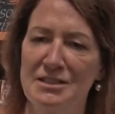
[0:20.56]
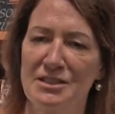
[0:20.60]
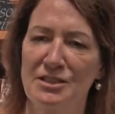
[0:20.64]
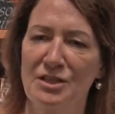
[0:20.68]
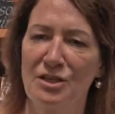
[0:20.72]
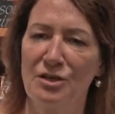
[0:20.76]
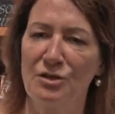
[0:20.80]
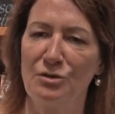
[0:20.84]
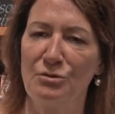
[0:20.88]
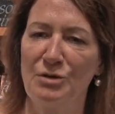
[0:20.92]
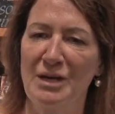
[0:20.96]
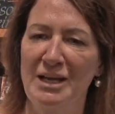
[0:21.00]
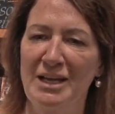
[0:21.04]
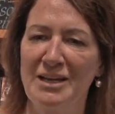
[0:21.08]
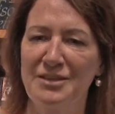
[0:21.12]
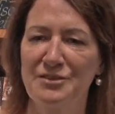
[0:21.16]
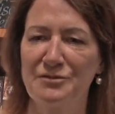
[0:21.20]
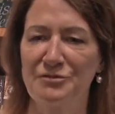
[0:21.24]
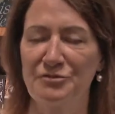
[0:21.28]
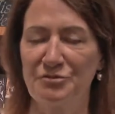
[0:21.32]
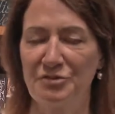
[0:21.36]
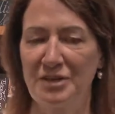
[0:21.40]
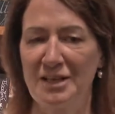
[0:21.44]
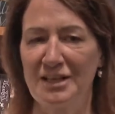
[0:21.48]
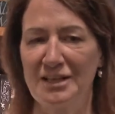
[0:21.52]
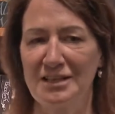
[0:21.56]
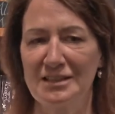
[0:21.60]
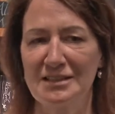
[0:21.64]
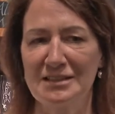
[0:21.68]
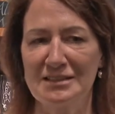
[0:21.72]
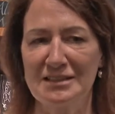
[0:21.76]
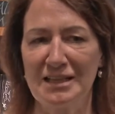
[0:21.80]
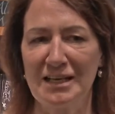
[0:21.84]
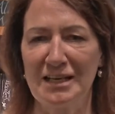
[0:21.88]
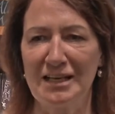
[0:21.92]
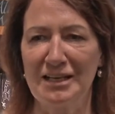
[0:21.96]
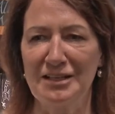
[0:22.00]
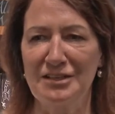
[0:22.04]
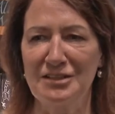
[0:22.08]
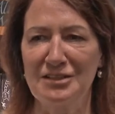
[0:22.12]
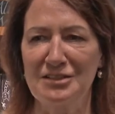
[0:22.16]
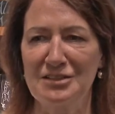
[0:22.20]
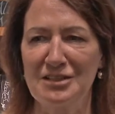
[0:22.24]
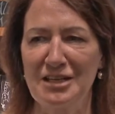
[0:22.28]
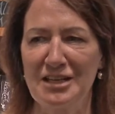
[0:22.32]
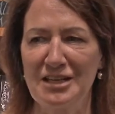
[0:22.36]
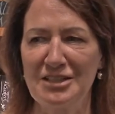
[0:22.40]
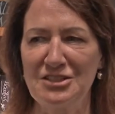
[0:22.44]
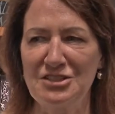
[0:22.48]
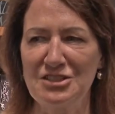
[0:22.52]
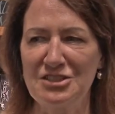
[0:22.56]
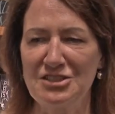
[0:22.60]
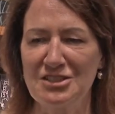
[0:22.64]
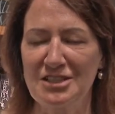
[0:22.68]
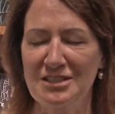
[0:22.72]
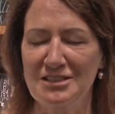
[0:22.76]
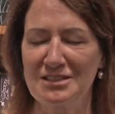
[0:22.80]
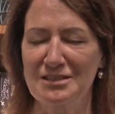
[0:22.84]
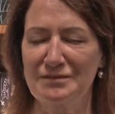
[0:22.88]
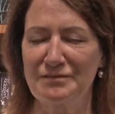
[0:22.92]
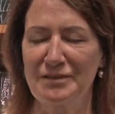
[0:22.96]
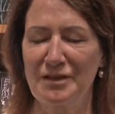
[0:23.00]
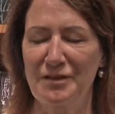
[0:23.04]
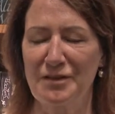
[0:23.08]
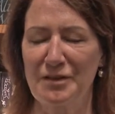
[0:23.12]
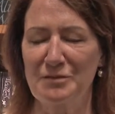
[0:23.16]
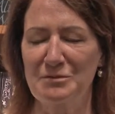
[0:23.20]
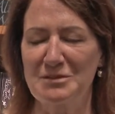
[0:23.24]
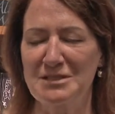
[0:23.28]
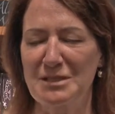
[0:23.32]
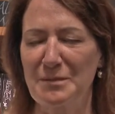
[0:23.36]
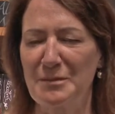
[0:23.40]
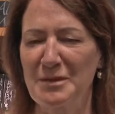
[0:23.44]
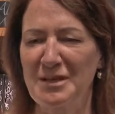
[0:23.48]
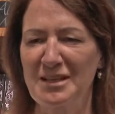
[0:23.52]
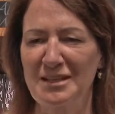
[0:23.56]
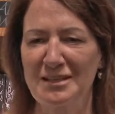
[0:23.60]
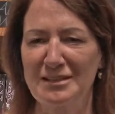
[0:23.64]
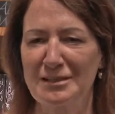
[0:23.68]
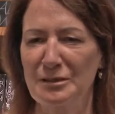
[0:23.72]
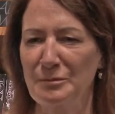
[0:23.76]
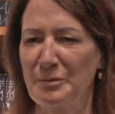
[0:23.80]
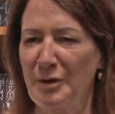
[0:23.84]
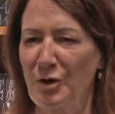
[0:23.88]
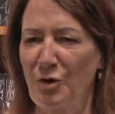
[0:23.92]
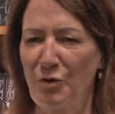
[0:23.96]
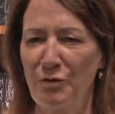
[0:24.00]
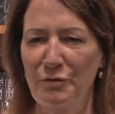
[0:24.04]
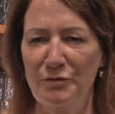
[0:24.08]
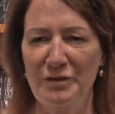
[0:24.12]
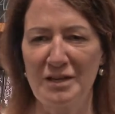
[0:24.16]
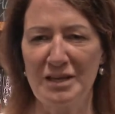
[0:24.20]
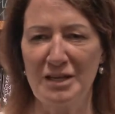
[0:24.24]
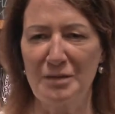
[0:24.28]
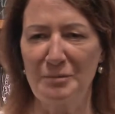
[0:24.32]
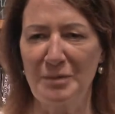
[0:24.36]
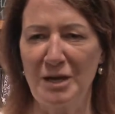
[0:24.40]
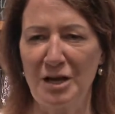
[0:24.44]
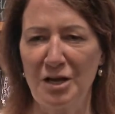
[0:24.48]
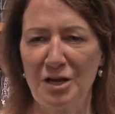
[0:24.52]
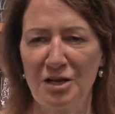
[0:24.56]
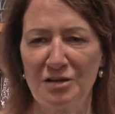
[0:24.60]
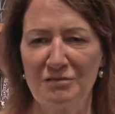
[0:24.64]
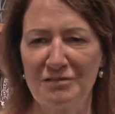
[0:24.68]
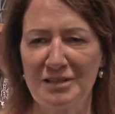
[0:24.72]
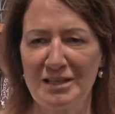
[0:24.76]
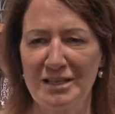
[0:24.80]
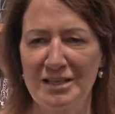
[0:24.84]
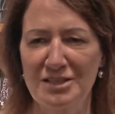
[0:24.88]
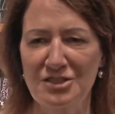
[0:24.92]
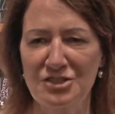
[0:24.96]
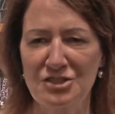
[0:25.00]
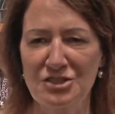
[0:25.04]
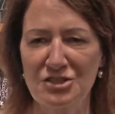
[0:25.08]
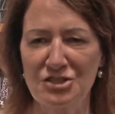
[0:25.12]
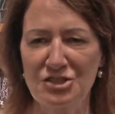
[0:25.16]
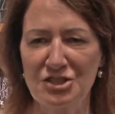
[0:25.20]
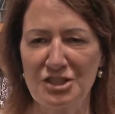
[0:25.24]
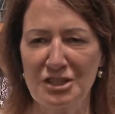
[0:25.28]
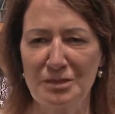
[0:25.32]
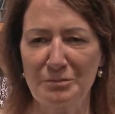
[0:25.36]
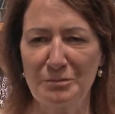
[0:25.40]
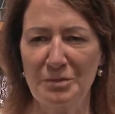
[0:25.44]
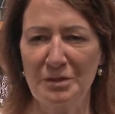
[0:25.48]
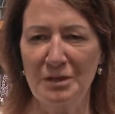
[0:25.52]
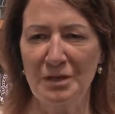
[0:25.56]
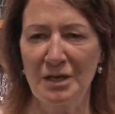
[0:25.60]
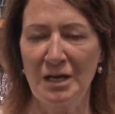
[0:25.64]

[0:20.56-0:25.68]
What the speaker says: ago, I had a friend and I just felt there was something a little bit off-key about her relationship.